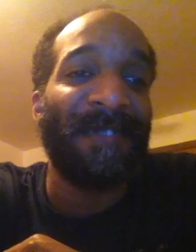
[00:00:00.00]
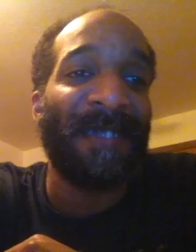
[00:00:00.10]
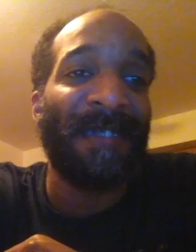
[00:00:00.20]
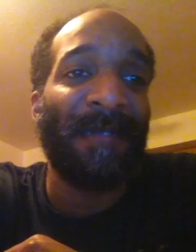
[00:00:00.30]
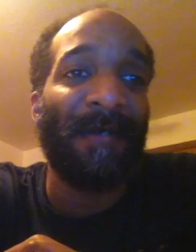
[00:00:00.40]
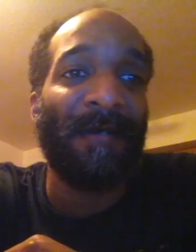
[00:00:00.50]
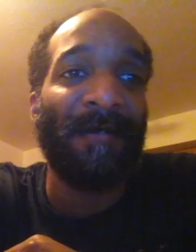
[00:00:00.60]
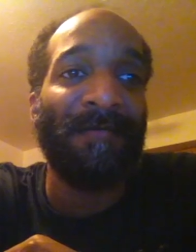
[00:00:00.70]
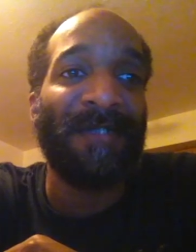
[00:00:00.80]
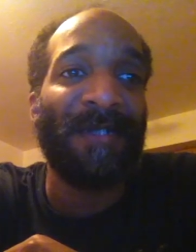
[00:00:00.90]
then
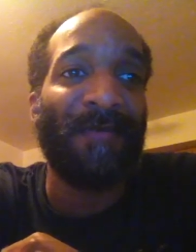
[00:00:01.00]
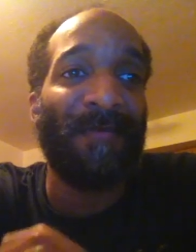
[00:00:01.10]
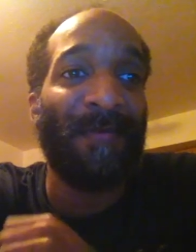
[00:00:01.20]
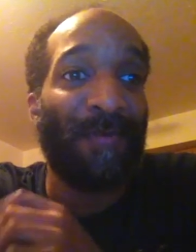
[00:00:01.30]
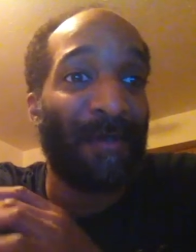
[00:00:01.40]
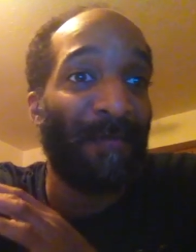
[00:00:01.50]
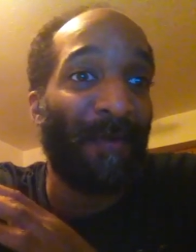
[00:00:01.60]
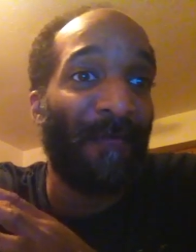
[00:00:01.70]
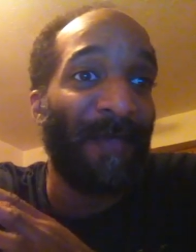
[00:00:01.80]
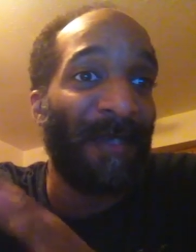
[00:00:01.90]
uh, then we brought them
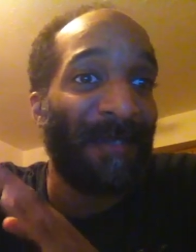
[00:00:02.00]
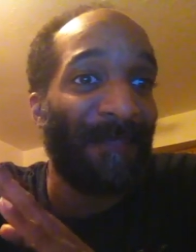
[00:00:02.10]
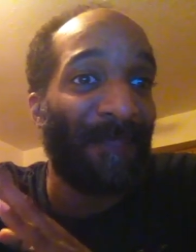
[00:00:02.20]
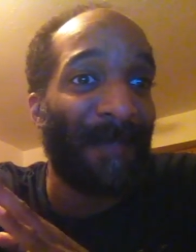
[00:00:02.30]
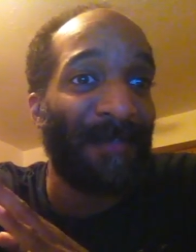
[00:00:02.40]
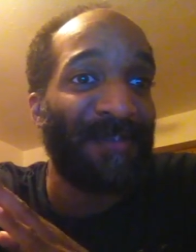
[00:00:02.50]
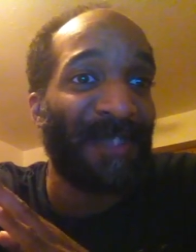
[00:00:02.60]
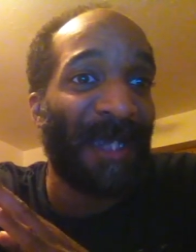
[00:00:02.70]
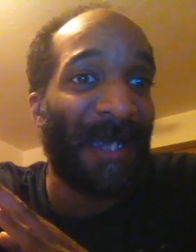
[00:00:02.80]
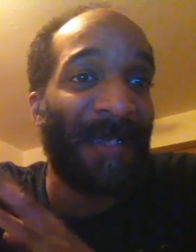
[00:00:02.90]
over here, left them
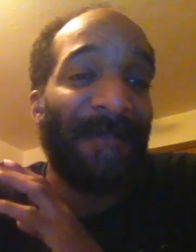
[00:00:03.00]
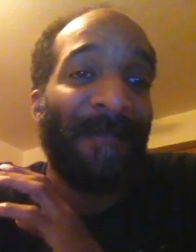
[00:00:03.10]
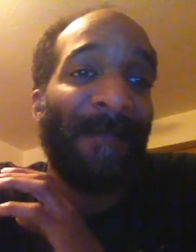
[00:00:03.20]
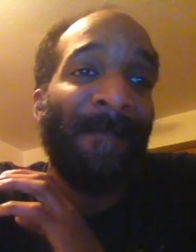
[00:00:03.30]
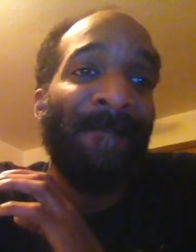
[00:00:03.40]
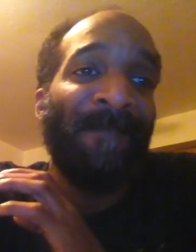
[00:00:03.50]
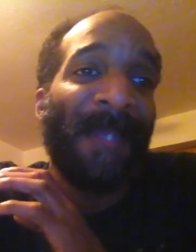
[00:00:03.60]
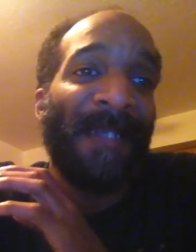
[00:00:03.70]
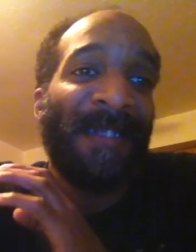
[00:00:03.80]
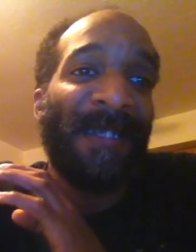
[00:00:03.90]
outside,
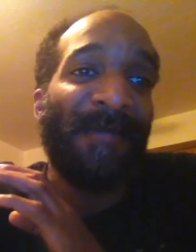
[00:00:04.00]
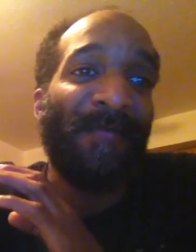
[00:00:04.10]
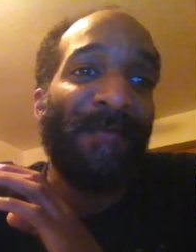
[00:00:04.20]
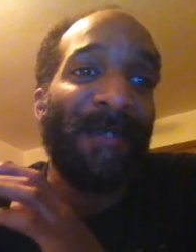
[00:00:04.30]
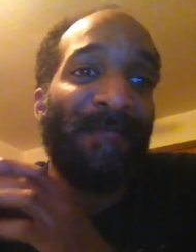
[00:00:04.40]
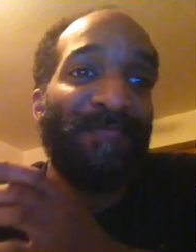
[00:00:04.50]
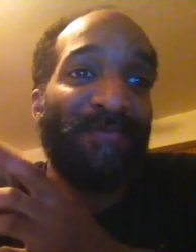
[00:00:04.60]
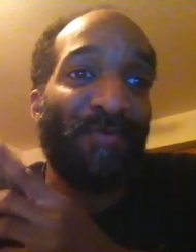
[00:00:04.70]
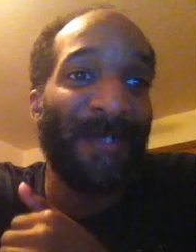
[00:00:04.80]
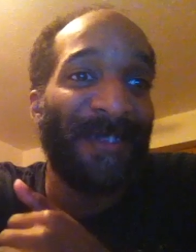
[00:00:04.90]
and then we
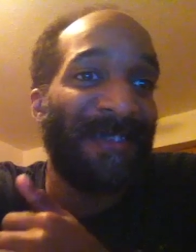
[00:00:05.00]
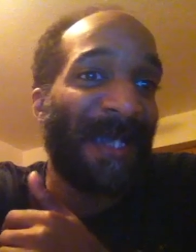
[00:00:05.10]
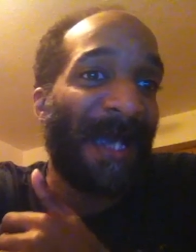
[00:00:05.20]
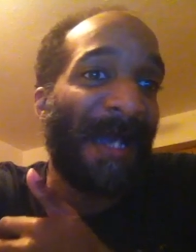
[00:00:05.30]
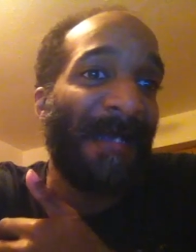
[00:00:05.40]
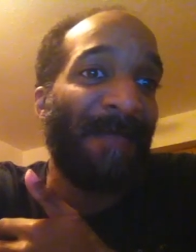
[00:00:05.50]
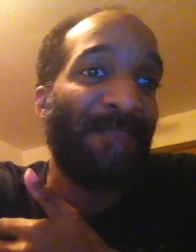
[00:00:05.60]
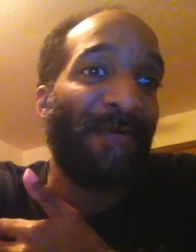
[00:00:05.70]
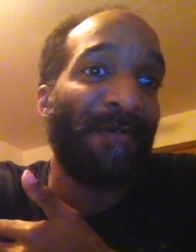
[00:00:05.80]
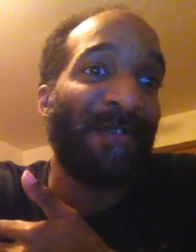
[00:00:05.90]
went inside
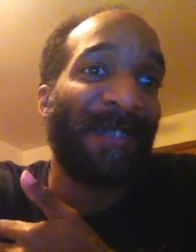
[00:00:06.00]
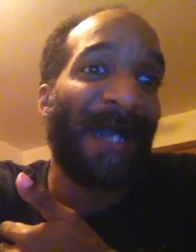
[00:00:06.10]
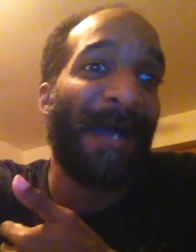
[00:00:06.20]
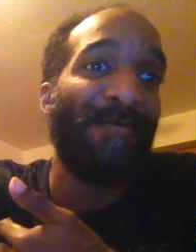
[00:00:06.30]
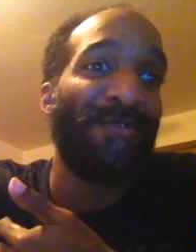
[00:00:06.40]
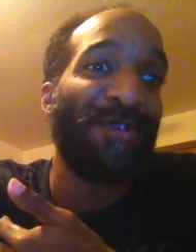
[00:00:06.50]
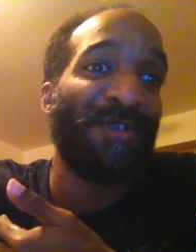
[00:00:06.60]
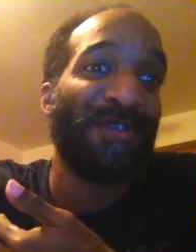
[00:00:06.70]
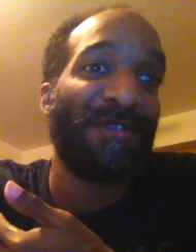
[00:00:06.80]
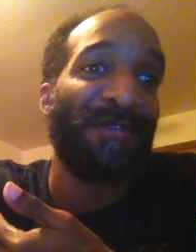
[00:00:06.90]
and brought the
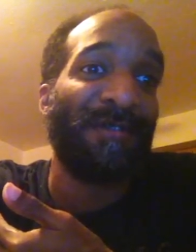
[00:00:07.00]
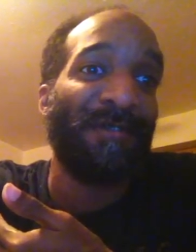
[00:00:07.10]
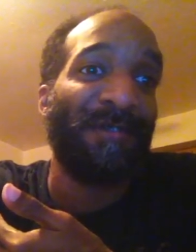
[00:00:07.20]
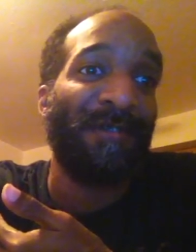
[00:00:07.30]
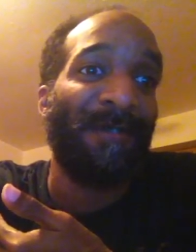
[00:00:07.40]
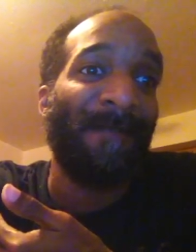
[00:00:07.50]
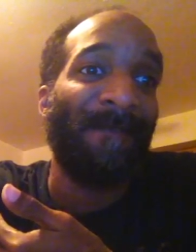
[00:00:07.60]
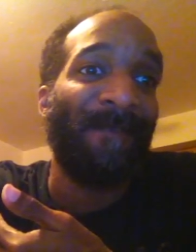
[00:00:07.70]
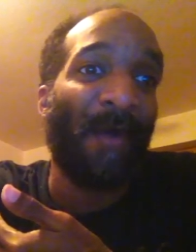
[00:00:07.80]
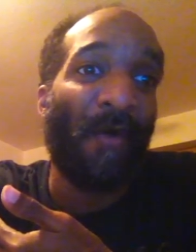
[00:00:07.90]
couches,
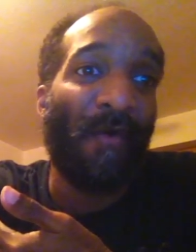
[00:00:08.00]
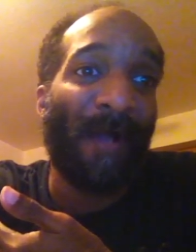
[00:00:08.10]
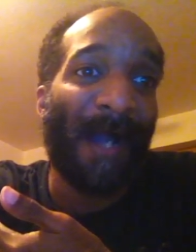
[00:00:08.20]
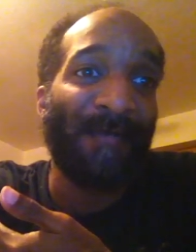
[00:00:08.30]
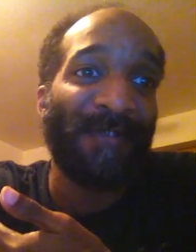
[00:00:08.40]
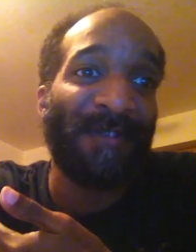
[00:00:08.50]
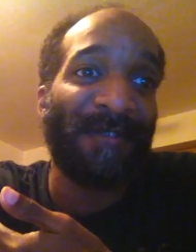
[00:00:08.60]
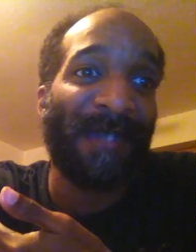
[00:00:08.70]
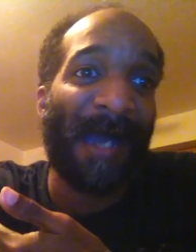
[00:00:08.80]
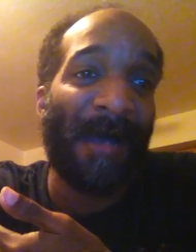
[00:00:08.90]
the old couches
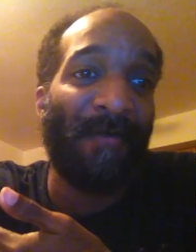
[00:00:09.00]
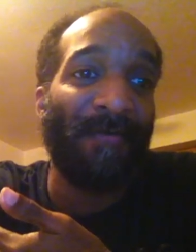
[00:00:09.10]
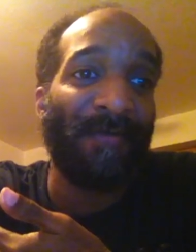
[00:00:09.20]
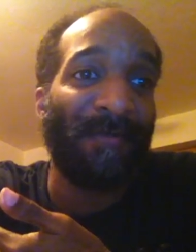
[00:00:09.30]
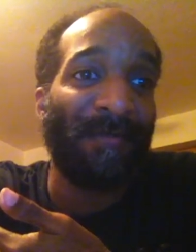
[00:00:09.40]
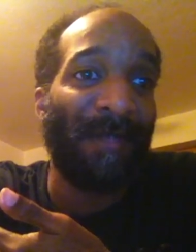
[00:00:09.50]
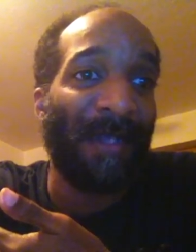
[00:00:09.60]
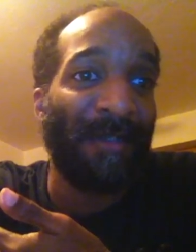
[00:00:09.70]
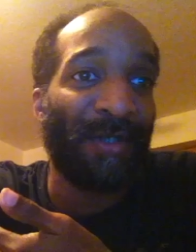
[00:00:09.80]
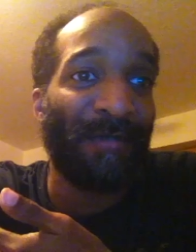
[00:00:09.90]
out,
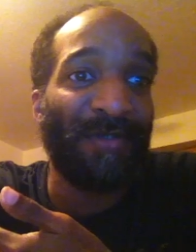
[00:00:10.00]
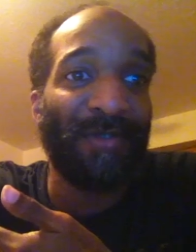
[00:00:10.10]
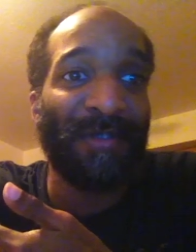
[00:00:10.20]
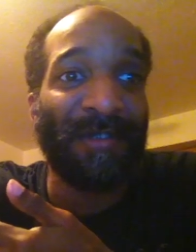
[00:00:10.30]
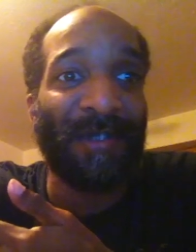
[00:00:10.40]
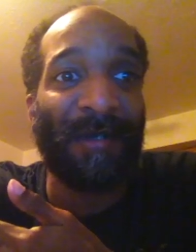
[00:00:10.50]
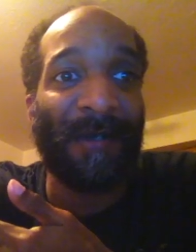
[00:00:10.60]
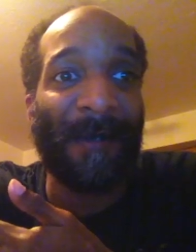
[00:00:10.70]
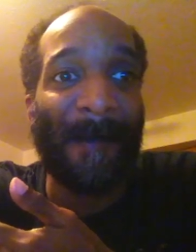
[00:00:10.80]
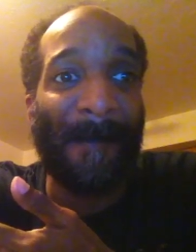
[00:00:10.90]
and took them to the
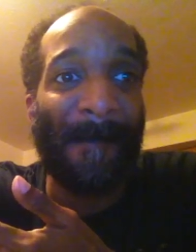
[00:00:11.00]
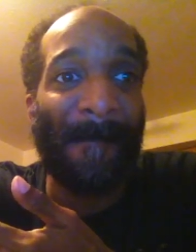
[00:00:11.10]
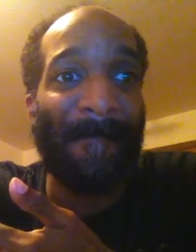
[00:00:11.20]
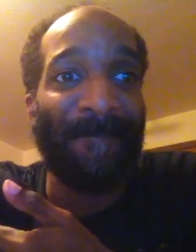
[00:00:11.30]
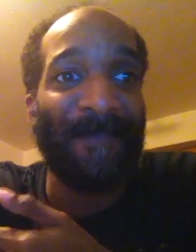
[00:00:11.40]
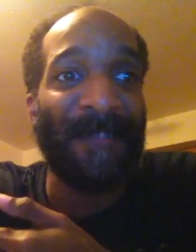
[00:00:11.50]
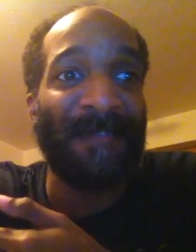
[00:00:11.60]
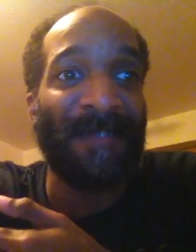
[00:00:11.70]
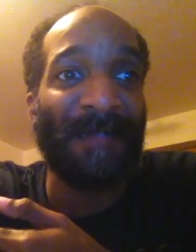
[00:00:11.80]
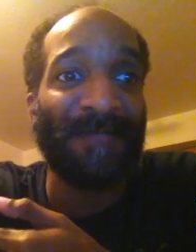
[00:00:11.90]
uh, the
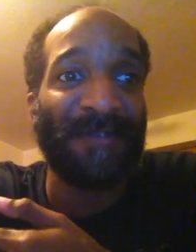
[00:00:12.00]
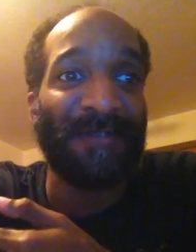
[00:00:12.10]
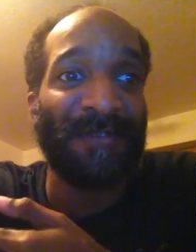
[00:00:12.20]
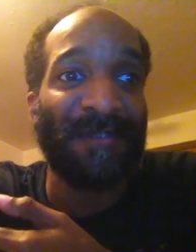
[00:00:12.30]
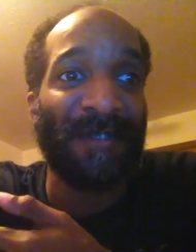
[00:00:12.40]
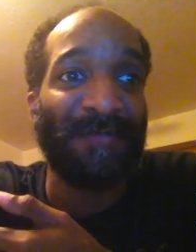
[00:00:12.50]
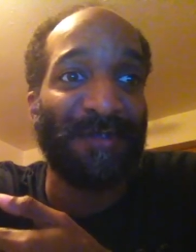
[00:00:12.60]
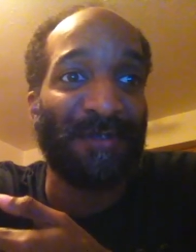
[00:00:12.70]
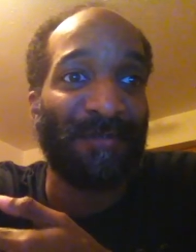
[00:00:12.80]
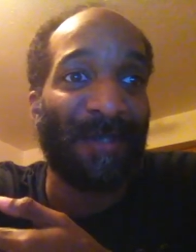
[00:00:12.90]
dumps the
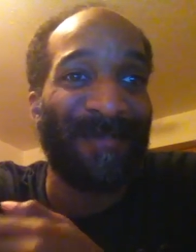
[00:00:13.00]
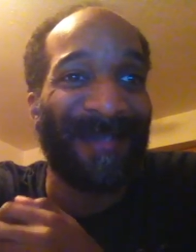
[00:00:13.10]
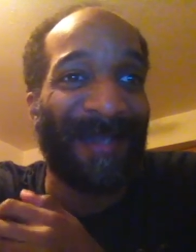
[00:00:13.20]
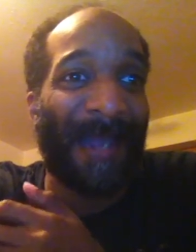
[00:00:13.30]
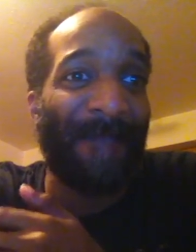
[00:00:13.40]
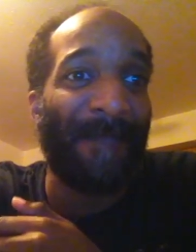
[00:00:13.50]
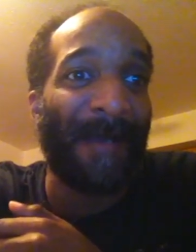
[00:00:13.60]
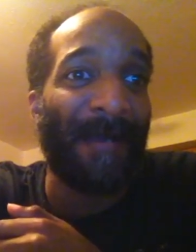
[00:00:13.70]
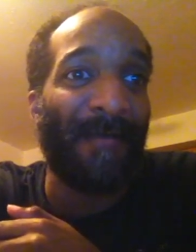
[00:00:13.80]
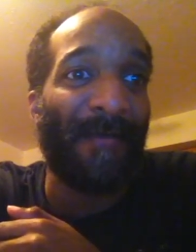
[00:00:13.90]
dumpster that was like a half a
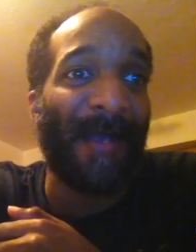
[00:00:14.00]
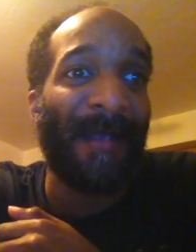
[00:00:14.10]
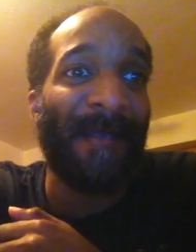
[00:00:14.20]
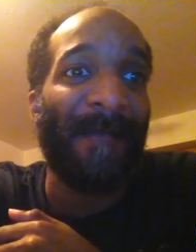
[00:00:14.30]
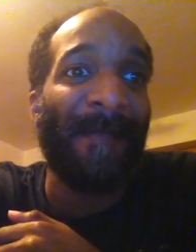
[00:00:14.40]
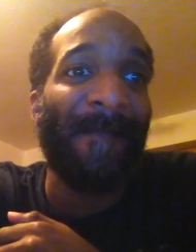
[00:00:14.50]
mile away.